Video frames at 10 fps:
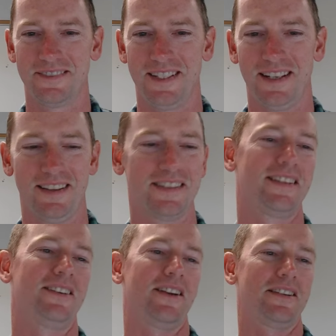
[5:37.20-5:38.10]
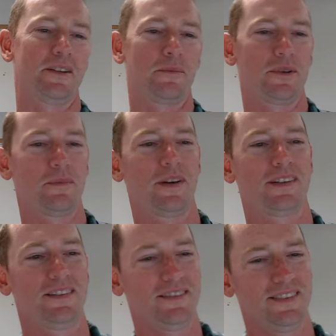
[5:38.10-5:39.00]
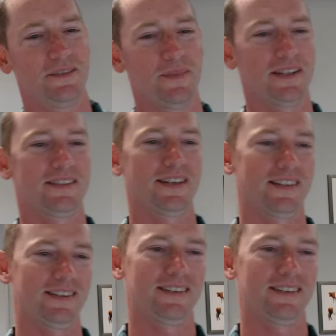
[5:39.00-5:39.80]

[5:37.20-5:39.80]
Yeah, that's interesting perspective. Makes sense.